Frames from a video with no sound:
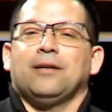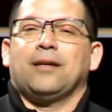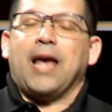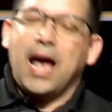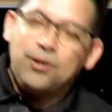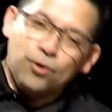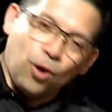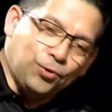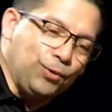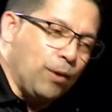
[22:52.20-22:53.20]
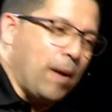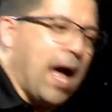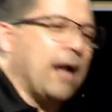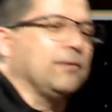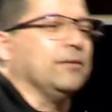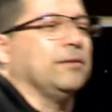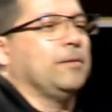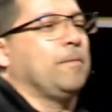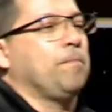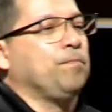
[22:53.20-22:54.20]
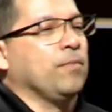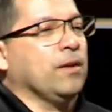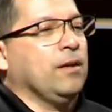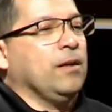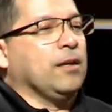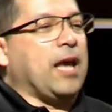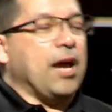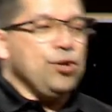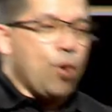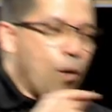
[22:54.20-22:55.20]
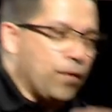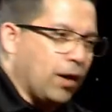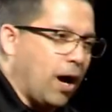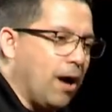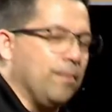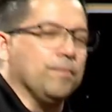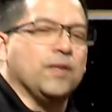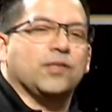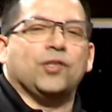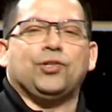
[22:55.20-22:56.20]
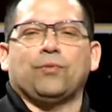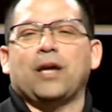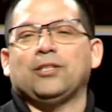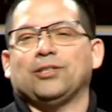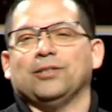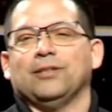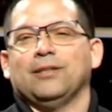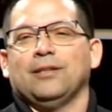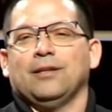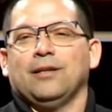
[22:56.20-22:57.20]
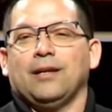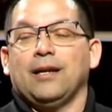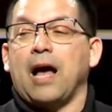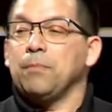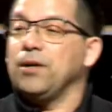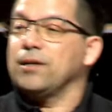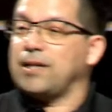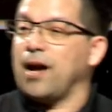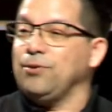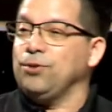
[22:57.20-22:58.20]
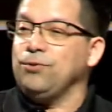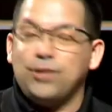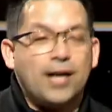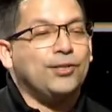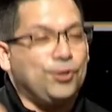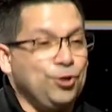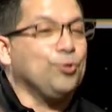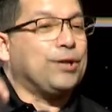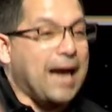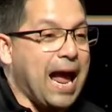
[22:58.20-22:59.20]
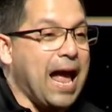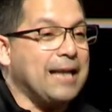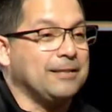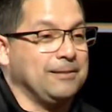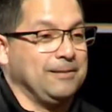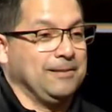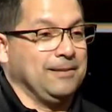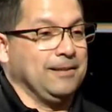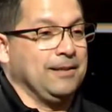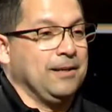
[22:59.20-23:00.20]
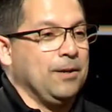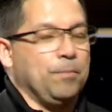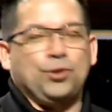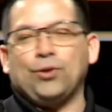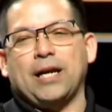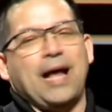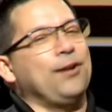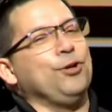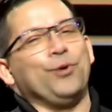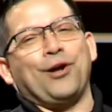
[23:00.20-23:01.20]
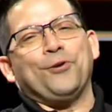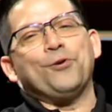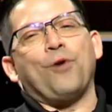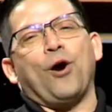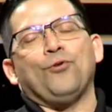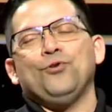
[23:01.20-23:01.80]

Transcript: Can you go through a battle? Can you overcome this situation? And I'm here to tell you, yes, you can. But you cannot do it on your own.